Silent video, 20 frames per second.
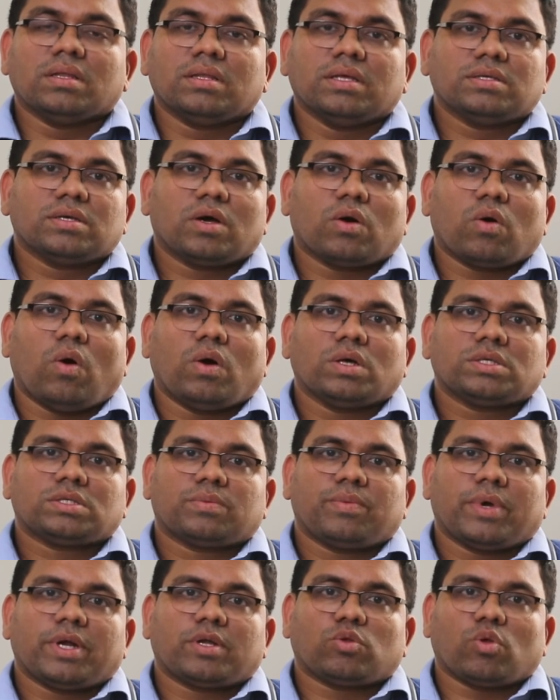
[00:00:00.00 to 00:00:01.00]
These are
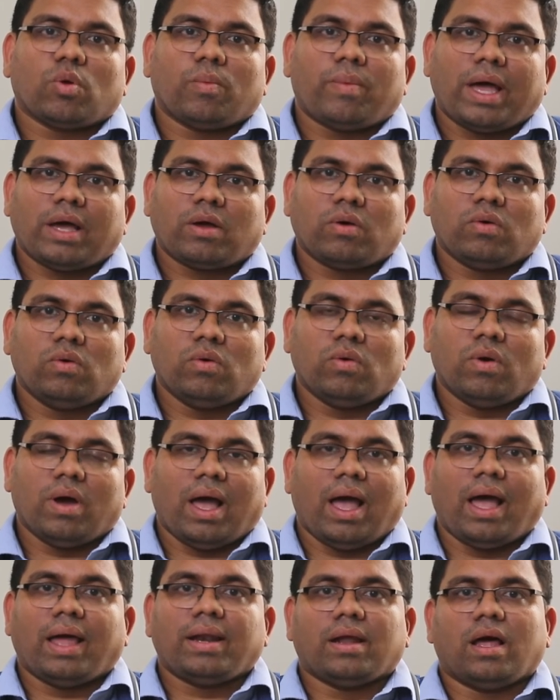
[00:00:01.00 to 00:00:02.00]
caused by tobacco
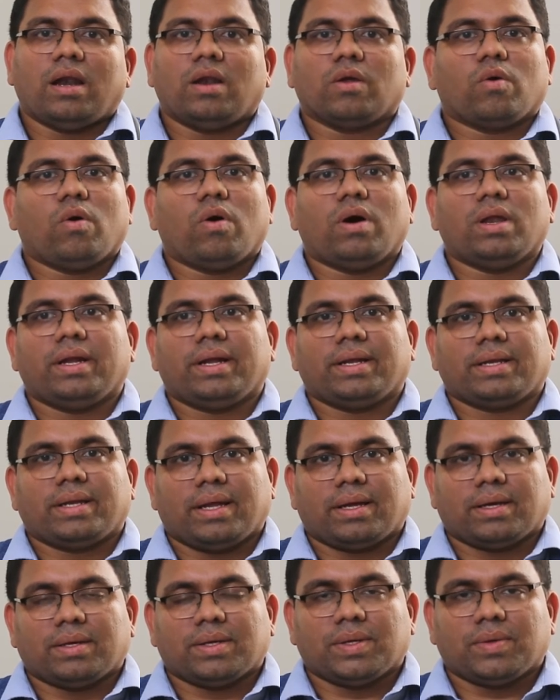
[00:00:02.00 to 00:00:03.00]
and alcohol
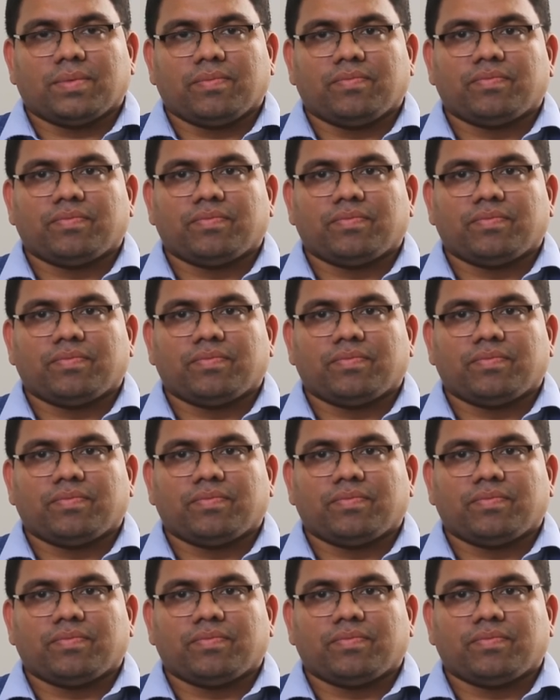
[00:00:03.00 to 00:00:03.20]
intake.